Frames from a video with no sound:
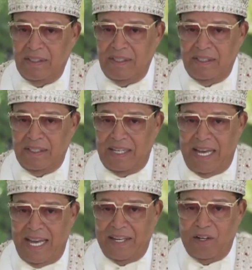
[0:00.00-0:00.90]
and I
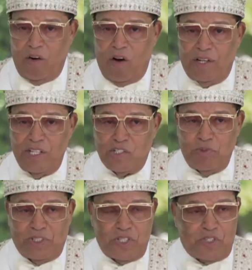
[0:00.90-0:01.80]
had an audience with
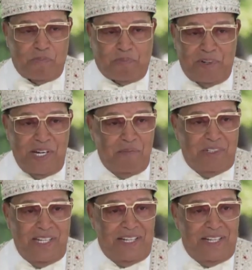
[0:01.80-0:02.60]
the supreme leader.